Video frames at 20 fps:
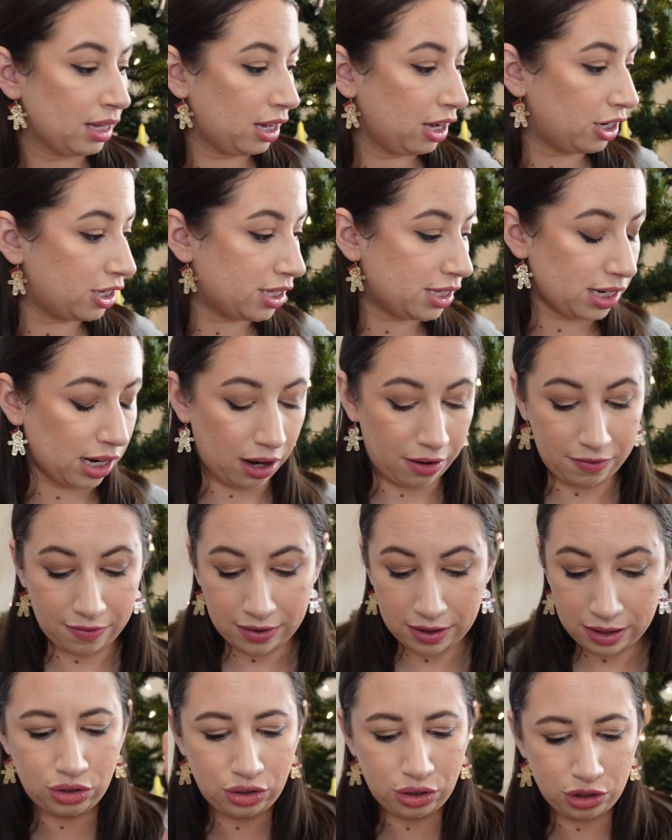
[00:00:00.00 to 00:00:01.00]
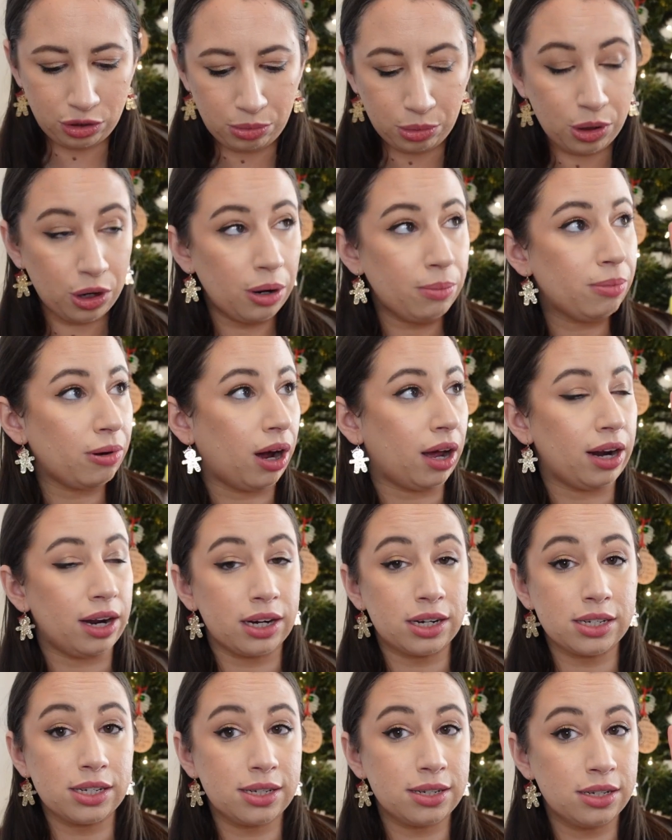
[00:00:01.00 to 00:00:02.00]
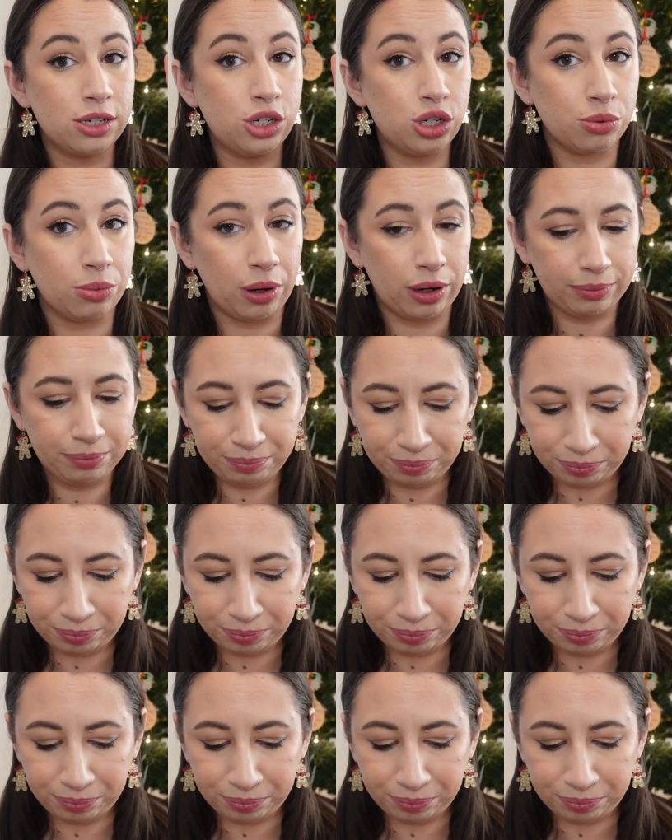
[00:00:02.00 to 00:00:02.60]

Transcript: Good stuff. Two more products. Two more.